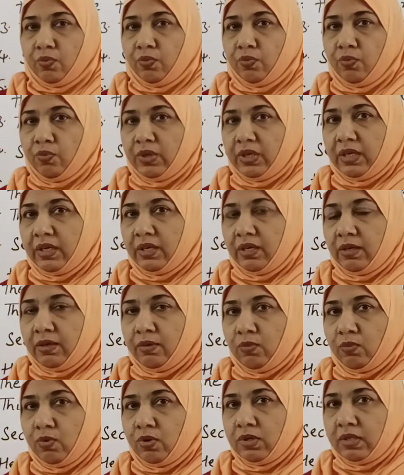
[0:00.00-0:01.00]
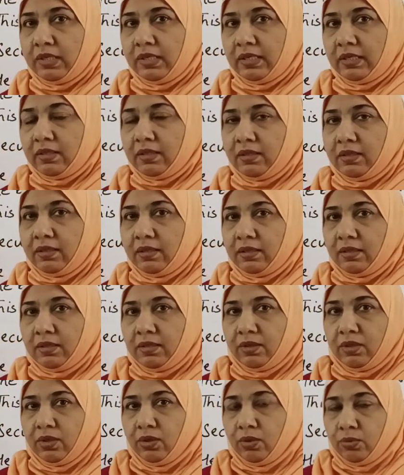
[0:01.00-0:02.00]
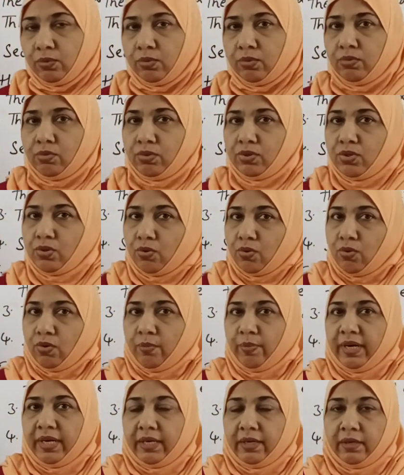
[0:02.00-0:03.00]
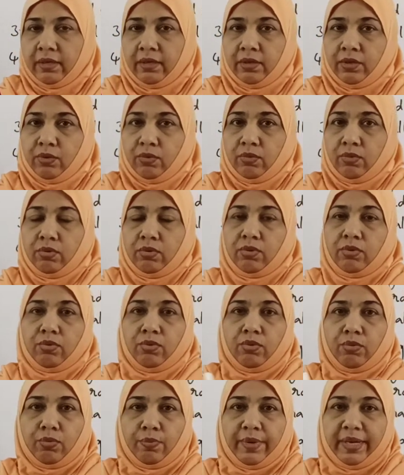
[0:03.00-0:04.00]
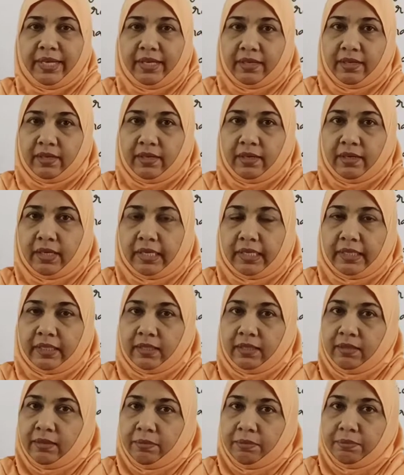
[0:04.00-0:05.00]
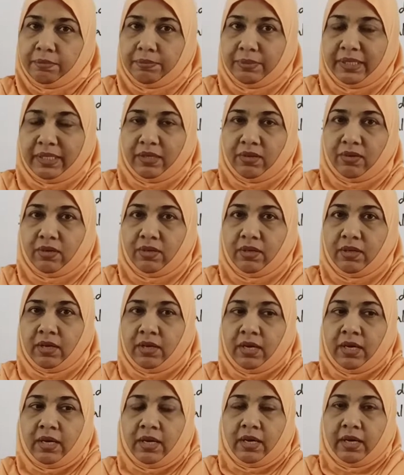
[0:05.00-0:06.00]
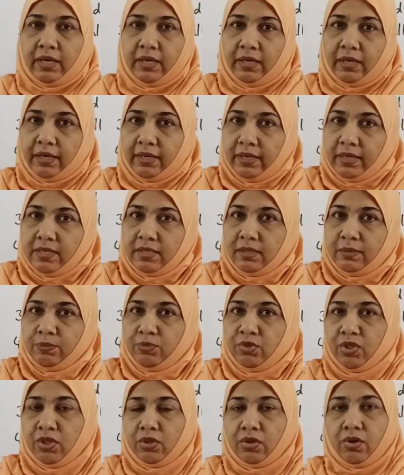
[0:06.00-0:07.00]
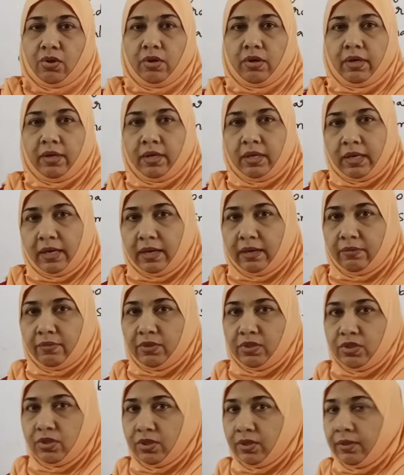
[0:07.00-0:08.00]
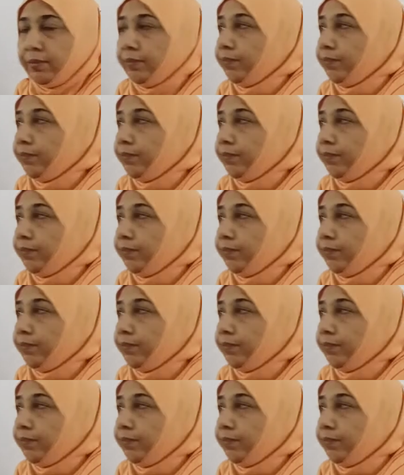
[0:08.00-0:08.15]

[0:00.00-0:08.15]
we want you to score better, you to do better in the particular any subject or language.